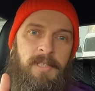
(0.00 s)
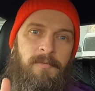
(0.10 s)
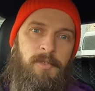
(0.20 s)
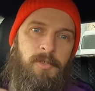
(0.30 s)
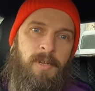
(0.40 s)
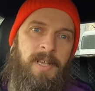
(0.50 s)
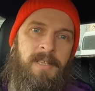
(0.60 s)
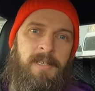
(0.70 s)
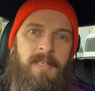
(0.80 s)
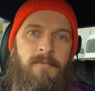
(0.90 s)
Give us a
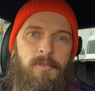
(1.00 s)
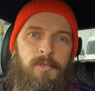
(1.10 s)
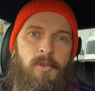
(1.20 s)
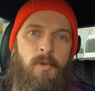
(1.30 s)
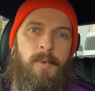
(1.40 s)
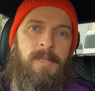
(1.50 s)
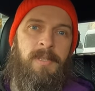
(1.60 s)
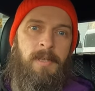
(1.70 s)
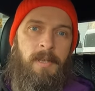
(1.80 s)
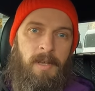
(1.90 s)
like. Give us a
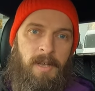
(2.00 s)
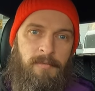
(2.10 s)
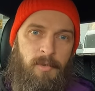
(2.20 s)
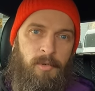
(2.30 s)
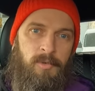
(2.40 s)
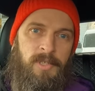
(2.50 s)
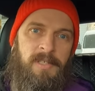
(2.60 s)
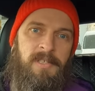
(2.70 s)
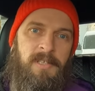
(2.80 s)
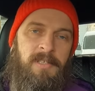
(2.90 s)
comment. Have you used
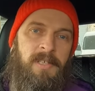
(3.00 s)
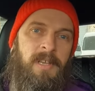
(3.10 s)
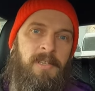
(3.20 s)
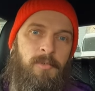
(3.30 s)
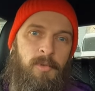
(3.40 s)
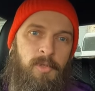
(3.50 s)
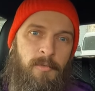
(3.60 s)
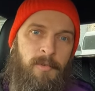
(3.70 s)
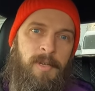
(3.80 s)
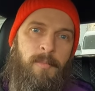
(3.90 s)
that setting? I know it's
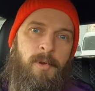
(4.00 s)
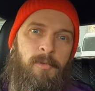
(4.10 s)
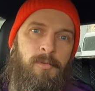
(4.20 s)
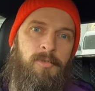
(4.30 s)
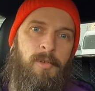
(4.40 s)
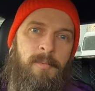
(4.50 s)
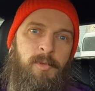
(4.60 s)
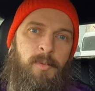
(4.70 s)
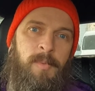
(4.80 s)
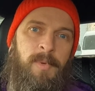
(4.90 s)
available on other M
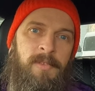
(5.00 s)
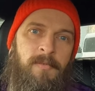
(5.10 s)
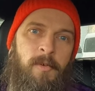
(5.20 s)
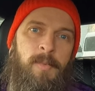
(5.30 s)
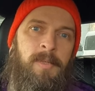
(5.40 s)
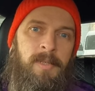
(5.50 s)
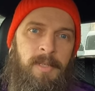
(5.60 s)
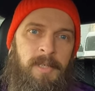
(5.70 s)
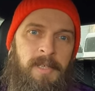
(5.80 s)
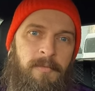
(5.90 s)
Q B platform.
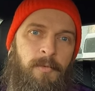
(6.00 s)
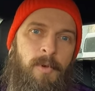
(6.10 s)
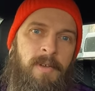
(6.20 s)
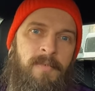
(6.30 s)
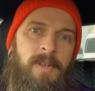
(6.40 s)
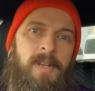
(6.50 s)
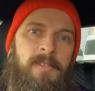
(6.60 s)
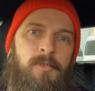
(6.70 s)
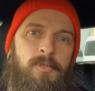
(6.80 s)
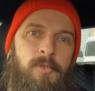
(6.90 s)
If you have,
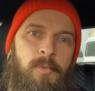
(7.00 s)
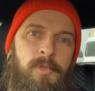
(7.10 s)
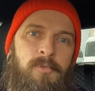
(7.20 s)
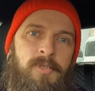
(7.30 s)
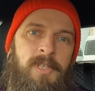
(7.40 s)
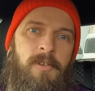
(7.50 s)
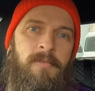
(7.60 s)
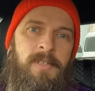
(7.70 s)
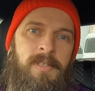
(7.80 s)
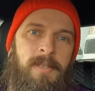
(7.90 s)
let us know what you think
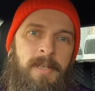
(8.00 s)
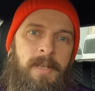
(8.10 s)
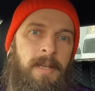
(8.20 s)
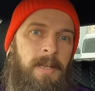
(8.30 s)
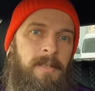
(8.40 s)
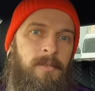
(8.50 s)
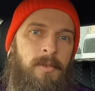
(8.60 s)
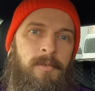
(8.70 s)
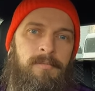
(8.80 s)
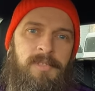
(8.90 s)
of it. And
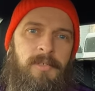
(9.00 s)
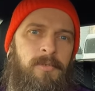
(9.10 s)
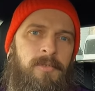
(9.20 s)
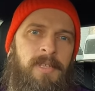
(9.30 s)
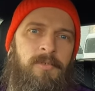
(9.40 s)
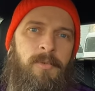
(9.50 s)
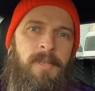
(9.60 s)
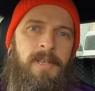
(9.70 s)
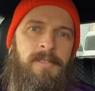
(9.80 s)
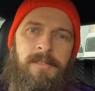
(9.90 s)
uh, see you in the next
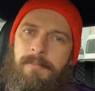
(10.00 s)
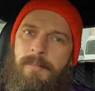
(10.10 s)
one, guys.